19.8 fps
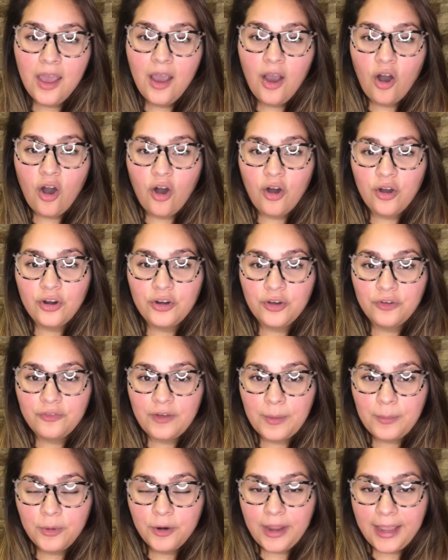on
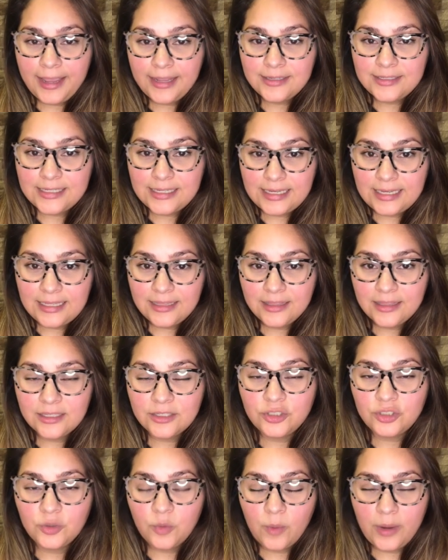November 18th,
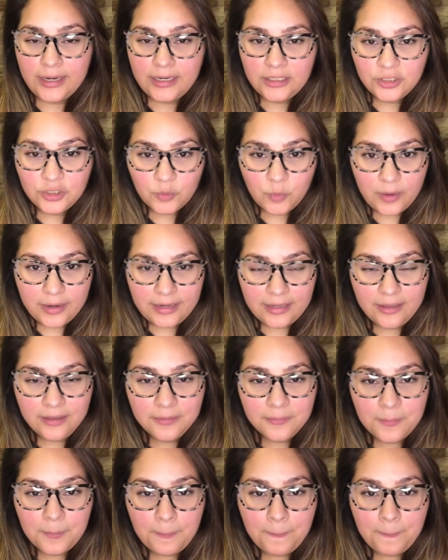2020.